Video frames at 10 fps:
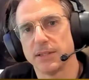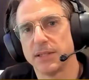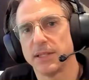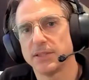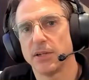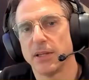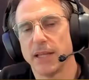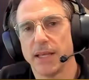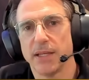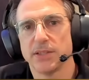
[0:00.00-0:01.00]
digital
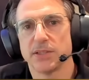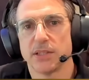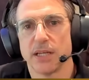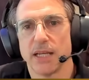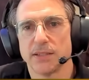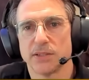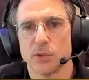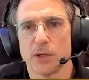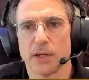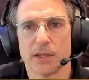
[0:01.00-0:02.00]
age has
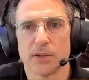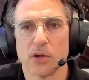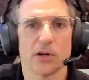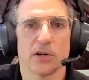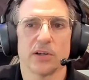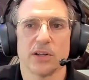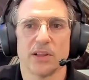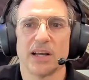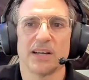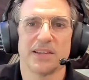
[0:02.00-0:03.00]
sort of garnered a
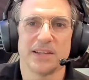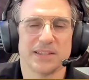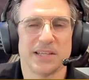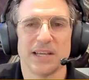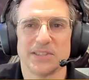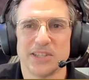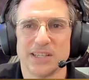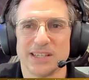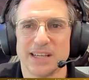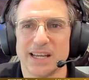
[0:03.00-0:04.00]
lot of the
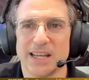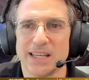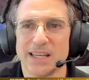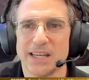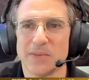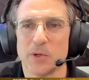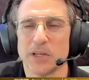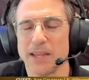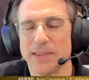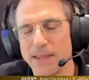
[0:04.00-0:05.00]
attention, and if
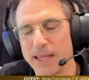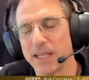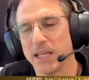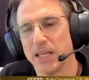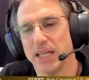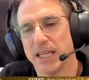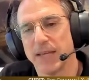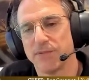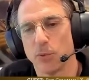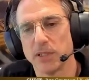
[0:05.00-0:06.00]

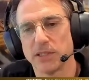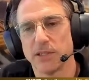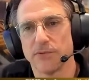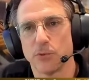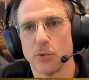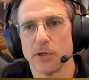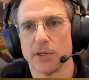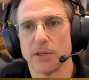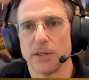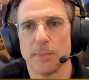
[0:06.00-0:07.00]
it wasn't
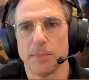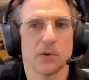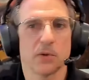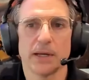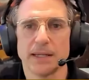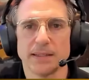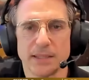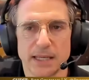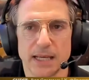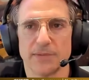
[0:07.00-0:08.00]
for the Bitcoin
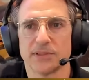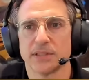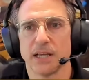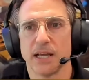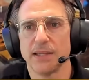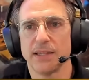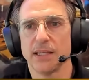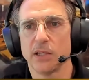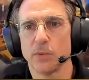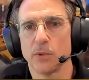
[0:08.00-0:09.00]
ETFs, I
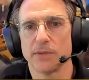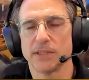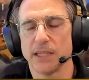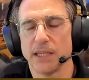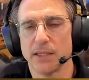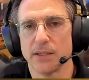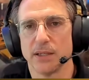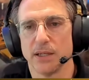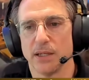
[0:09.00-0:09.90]
think you would have seen